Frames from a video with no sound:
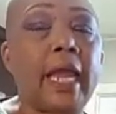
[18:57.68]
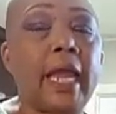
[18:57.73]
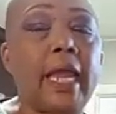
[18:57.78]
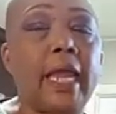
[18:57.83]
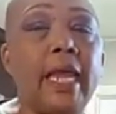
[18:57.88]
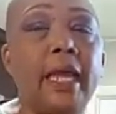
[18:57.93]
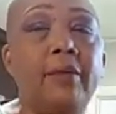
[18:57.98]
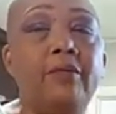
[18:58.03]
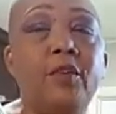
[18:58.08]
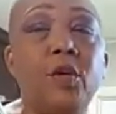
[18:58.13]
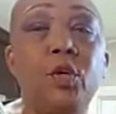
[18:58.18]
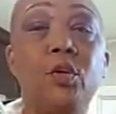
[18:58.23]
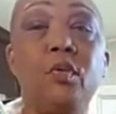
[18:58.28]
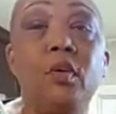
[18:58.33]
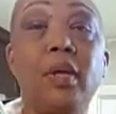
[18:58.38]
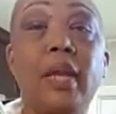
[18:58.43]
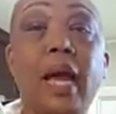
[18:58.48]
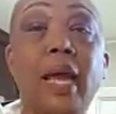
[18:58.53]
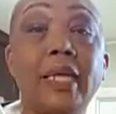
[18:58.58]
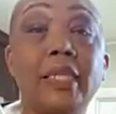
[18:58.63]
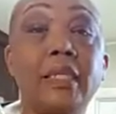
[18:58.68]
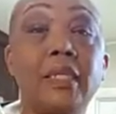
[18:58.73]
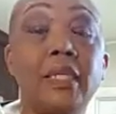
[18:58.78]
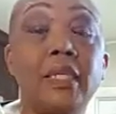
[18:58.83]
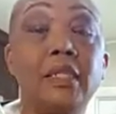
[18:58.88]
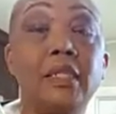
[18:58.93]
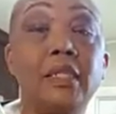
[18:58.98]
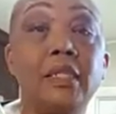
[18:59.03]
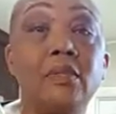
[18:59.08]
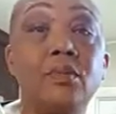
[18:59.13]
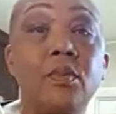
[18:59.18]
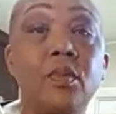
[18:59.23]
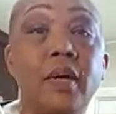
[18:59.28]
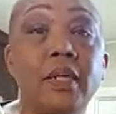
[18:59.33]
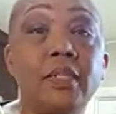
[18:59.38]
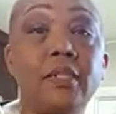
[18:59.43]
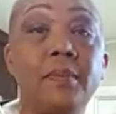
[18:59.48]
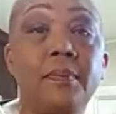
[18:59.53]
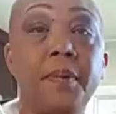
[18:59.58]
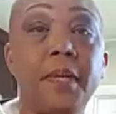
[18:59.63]
If you like this
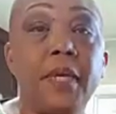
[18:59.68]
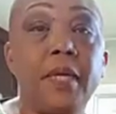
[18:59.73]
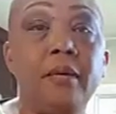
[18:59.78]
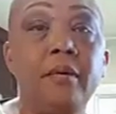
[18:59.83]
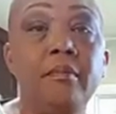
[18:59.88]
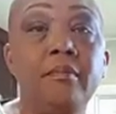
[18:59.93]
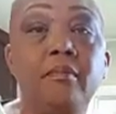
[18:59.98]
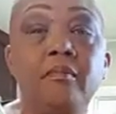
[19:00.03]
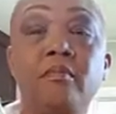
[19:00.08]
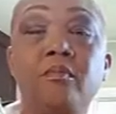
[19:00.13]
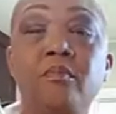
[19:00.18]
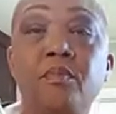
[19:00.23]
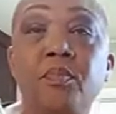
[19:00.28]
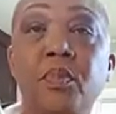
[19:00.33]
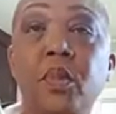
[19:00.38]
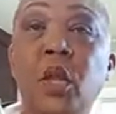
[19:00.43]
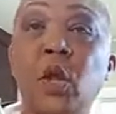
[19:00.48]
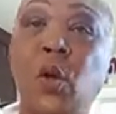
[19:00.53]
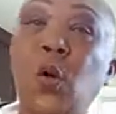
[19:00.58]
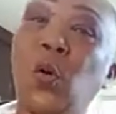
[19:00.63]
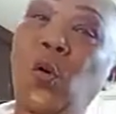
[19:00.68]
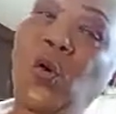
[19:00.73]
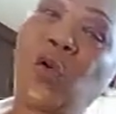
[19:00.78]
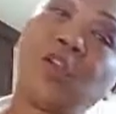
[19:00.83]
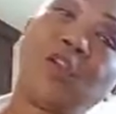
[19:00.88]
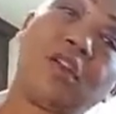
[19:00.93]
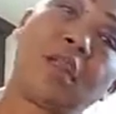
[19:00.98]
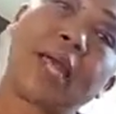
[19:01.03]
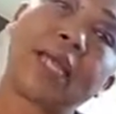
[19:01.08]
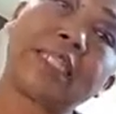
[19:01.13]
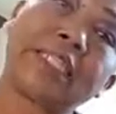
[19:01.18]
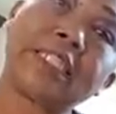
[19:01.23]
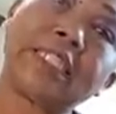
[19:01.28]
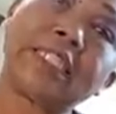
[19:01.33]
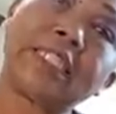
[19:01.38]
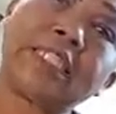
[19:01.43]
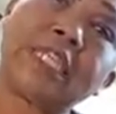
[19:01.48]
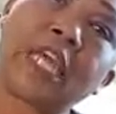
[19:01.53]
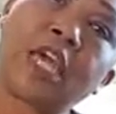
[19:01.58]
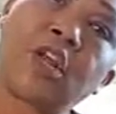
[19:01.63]
recipe, or you like
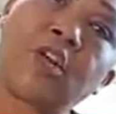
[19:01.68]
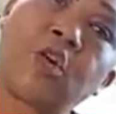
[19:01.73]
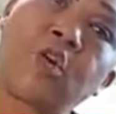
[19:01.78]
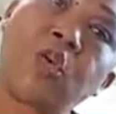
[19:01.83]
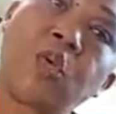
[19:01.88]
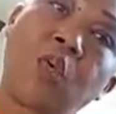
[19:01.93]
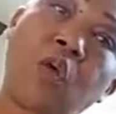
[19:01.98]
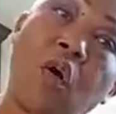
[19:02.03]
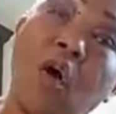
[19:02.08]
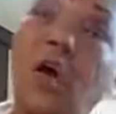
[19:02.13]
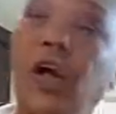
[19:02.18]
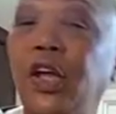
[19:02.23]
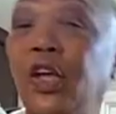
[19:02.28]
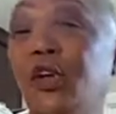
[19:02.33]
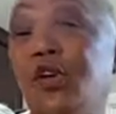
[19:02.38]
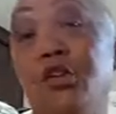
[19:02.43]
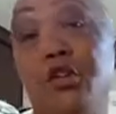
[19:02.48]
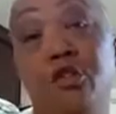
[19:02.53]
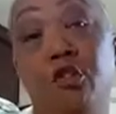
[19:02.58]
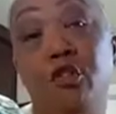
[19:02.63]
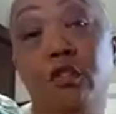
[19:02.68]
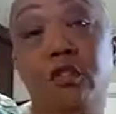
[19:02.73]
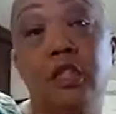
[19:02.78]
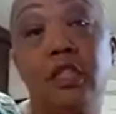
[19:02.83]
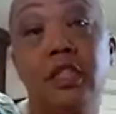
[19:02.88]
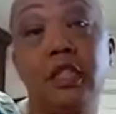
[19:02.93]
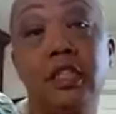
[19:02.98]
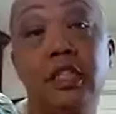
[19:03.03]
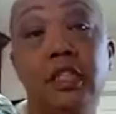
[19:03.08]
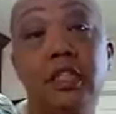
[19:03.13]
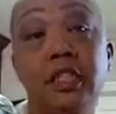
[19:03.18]
this channel, or you're new to this